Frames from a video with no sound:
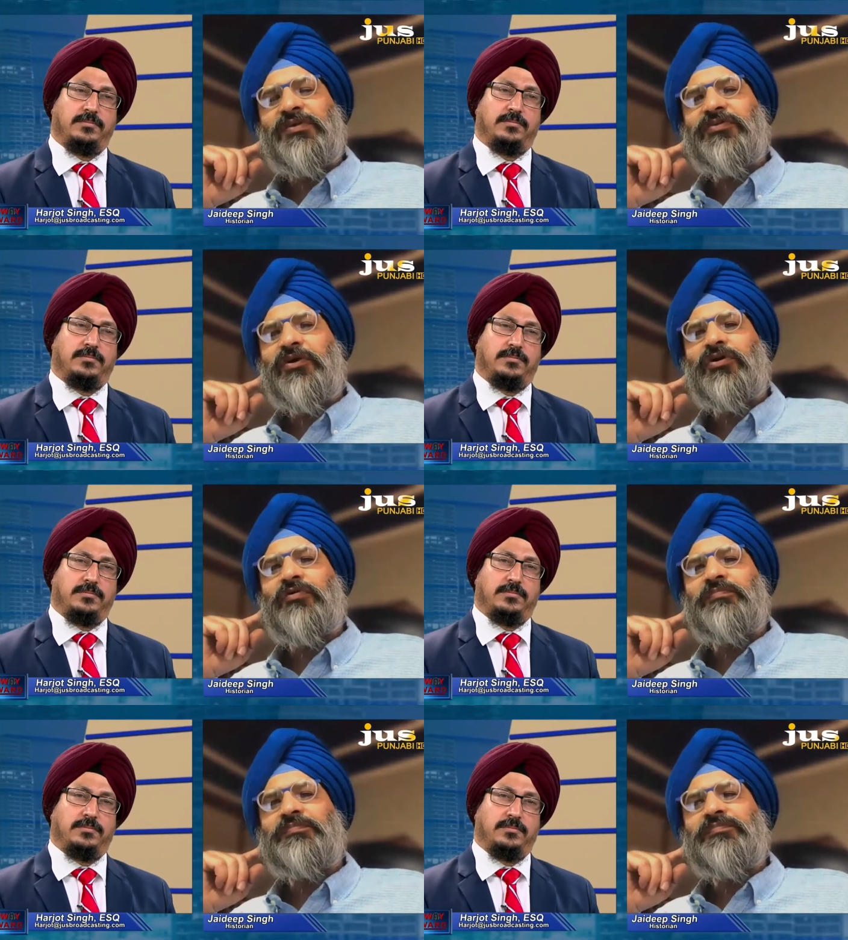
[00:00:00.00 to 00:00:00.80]
Speaker 1: is their
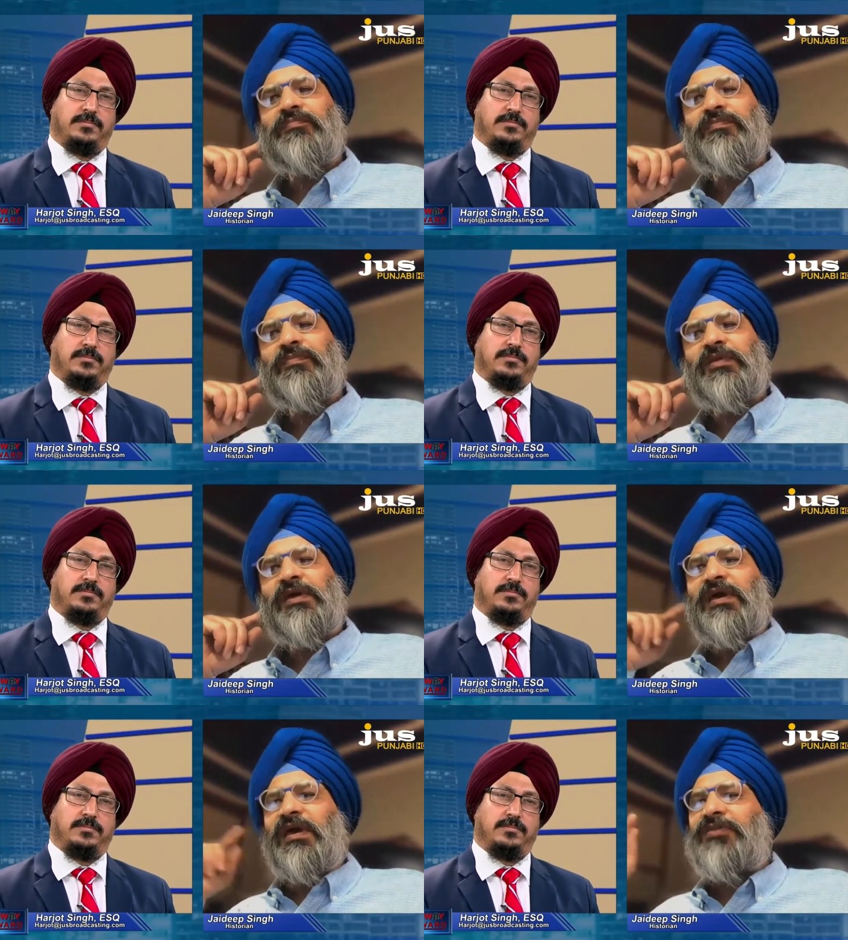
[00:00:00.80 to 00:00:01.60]
home.
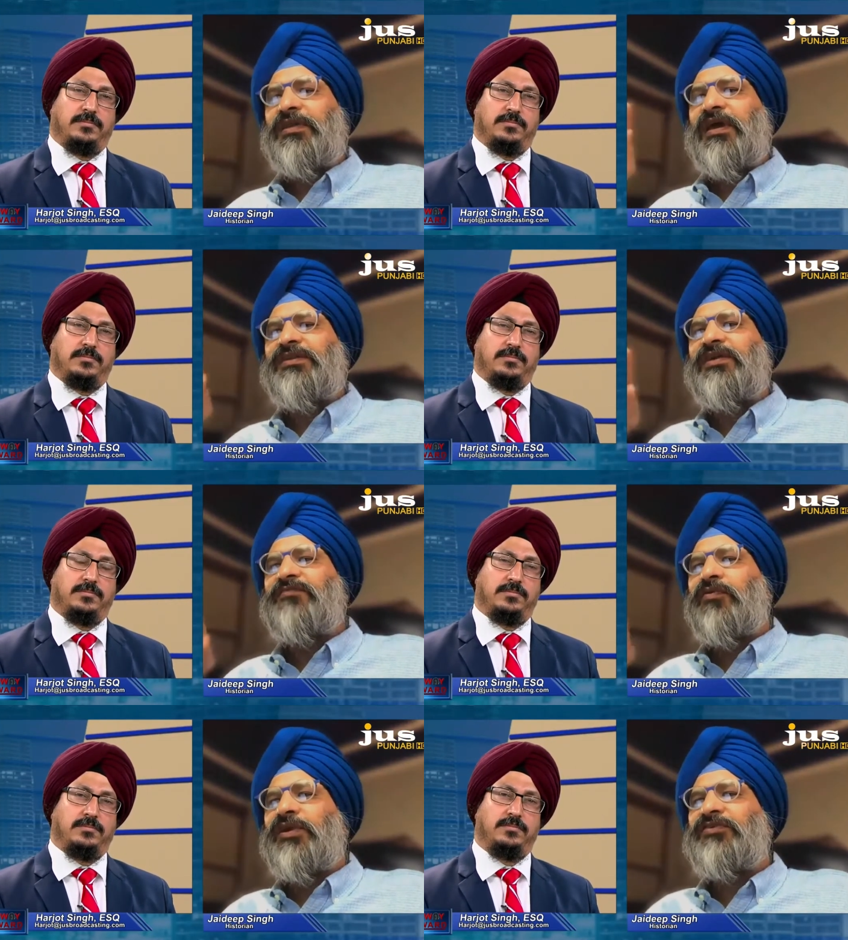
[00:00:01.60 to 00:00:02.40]
In the
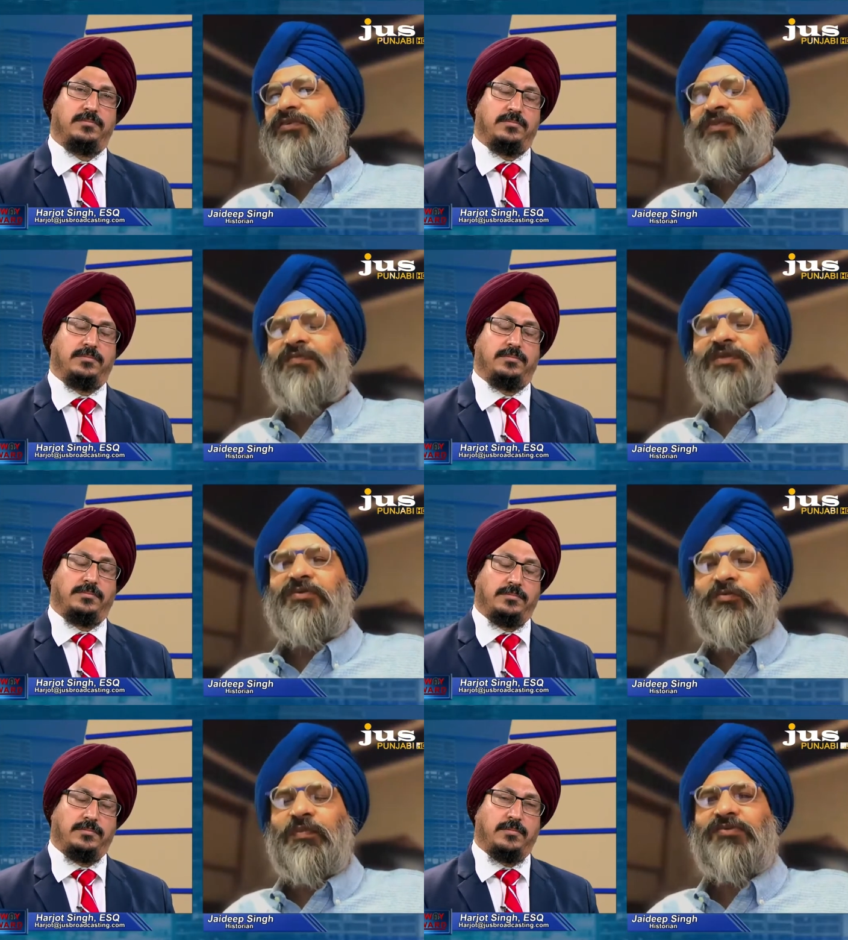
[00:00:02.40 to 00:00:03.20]
1940s and
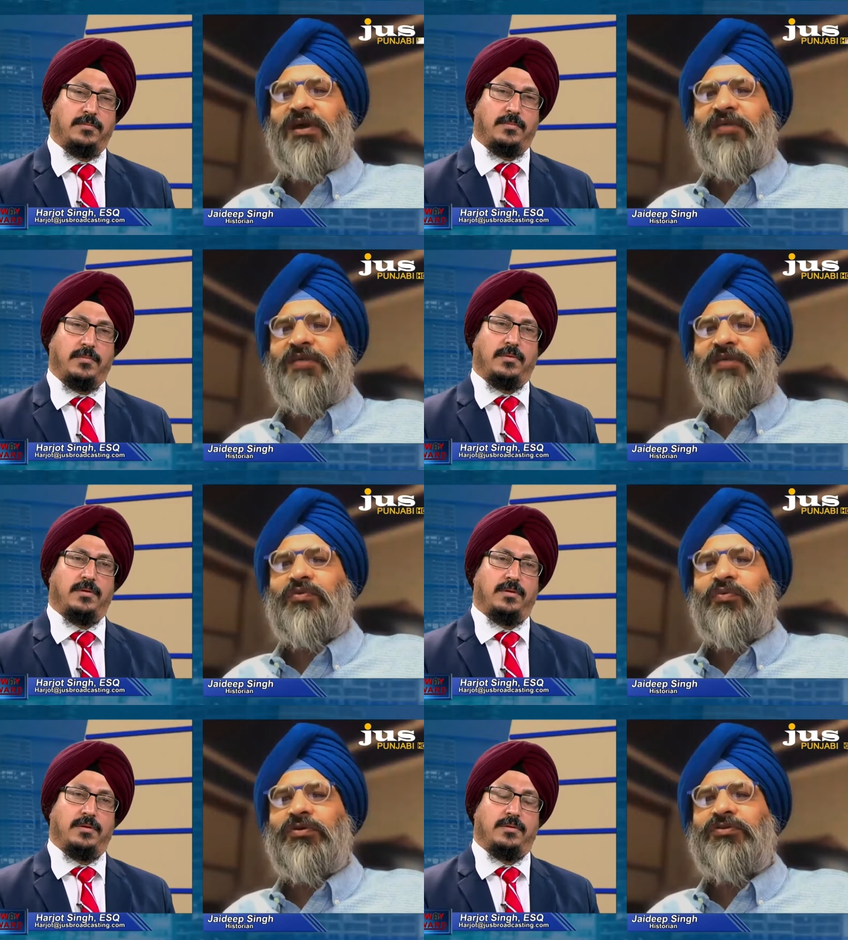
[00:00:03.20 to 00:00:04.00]
50s, especially after
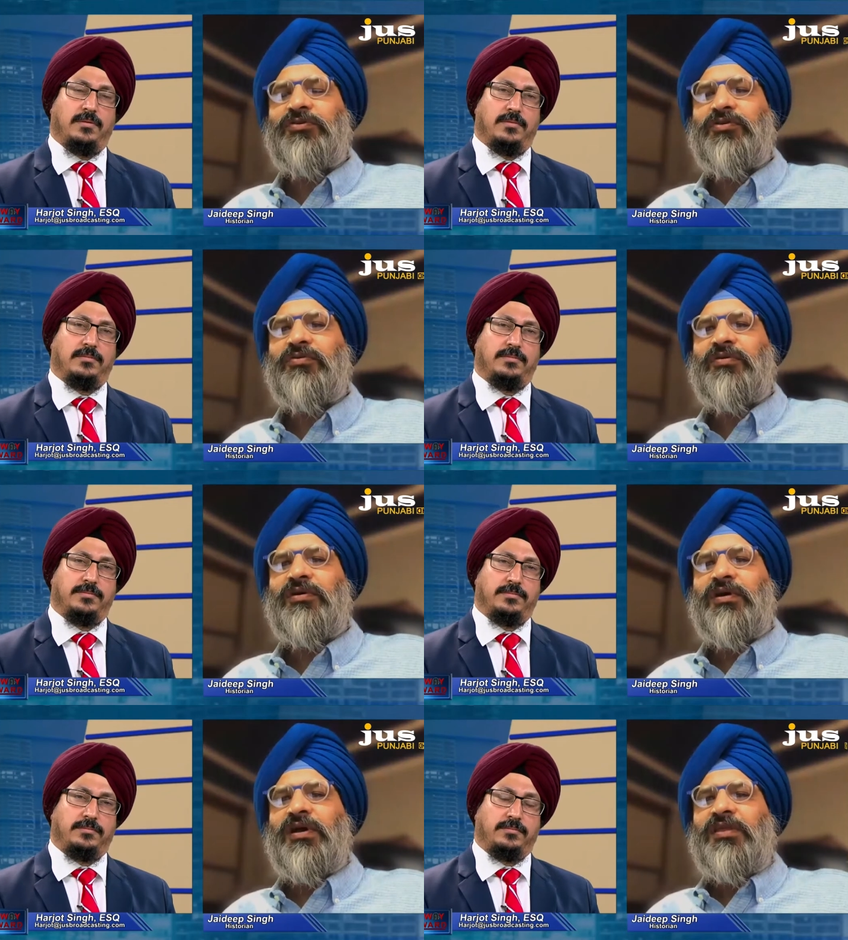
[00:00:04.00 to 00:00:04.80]
World War II,
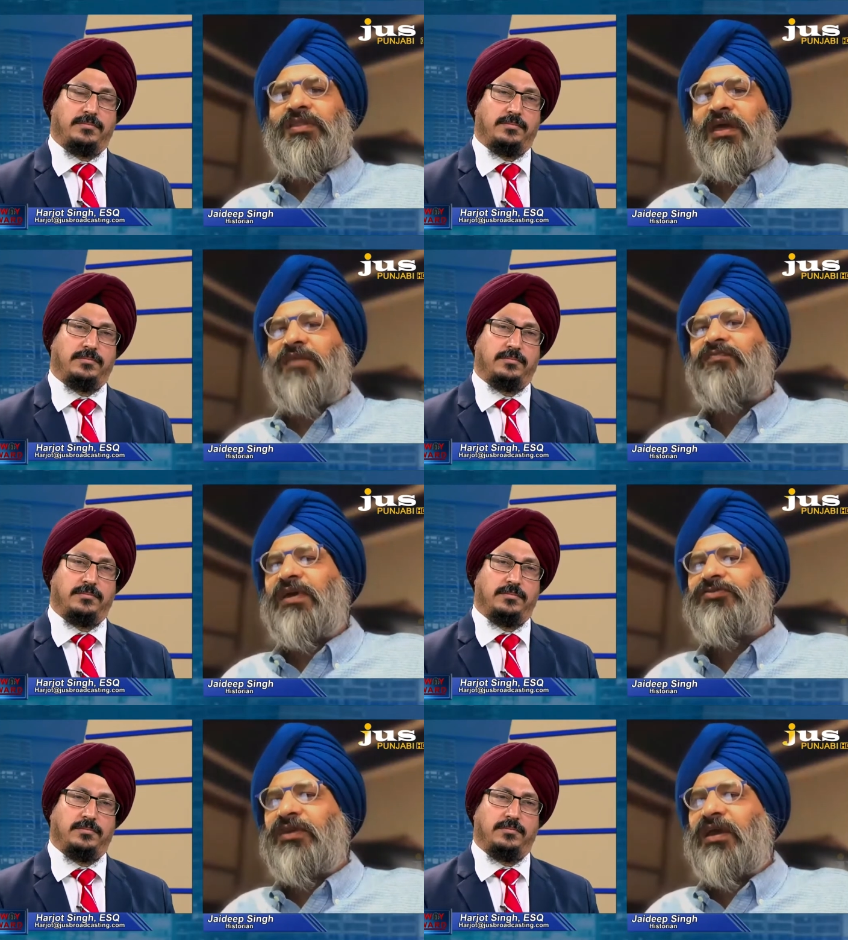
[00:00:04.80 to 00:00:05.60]
the
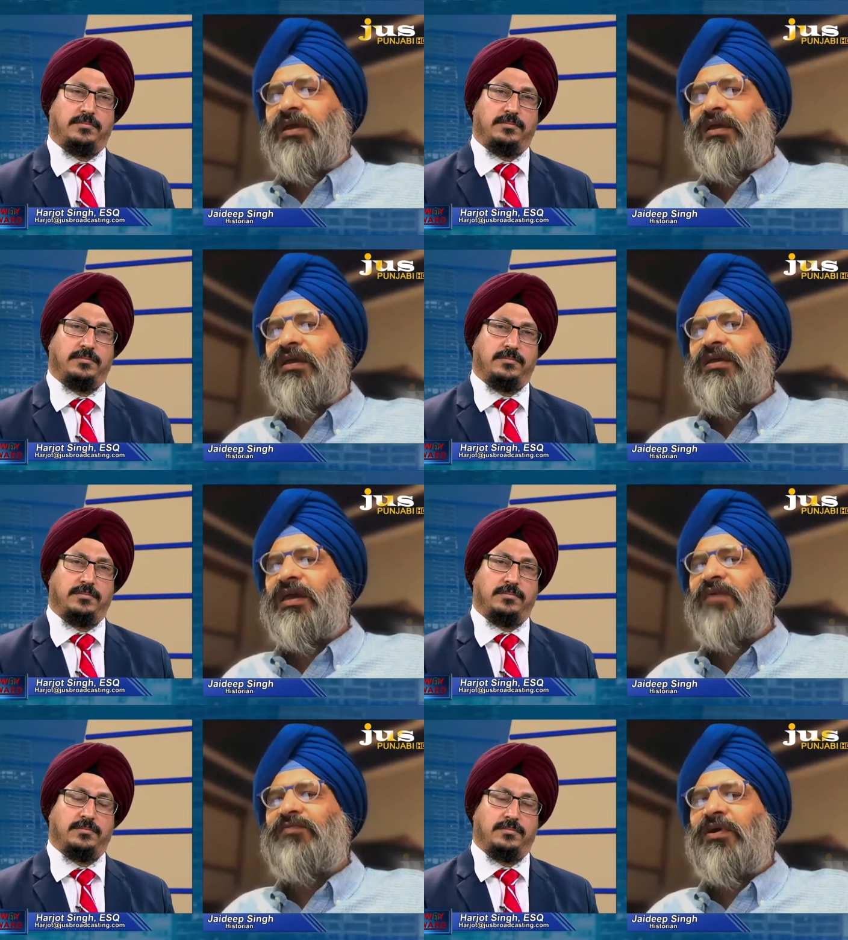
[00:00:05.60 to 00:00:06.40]
FHA
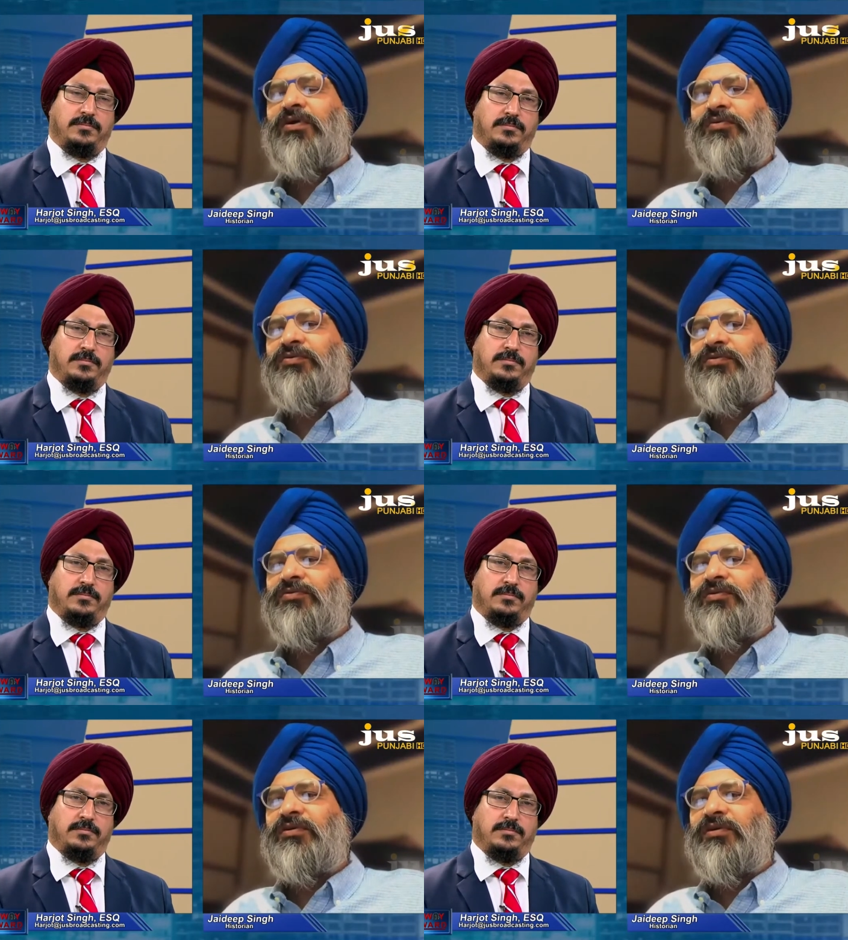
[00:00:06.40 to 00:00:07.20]
gave
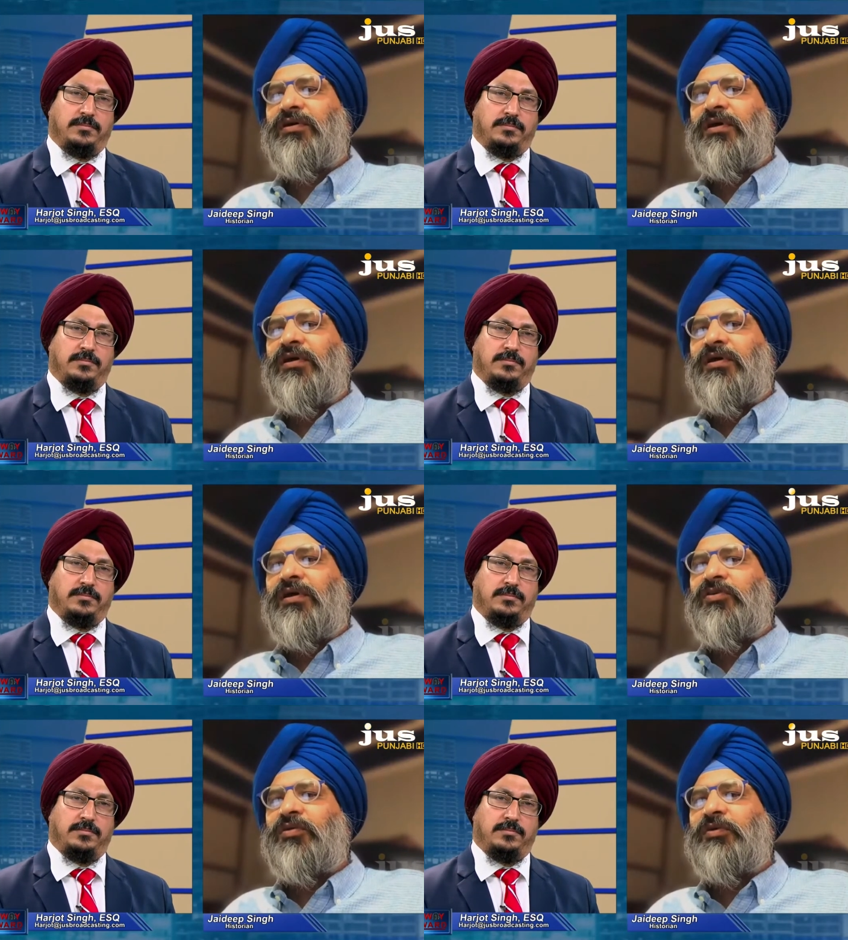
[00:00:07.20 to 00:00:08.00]
loans to the